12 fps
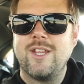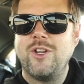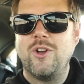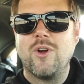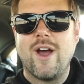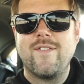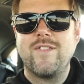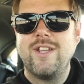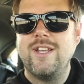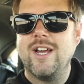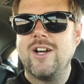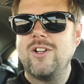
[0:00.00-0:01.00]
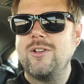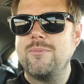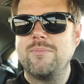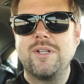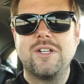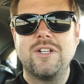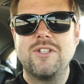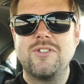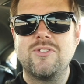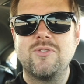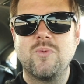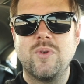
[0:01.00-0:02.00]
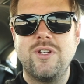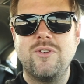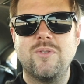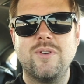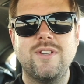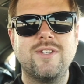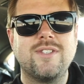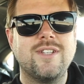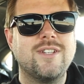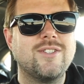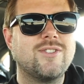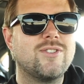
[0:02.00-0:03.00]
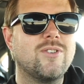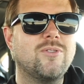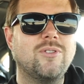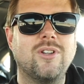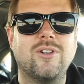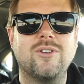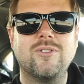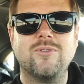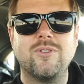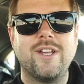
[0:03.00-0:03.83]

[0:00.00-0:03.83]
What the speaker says: you don't have to yell because wind noise is so low.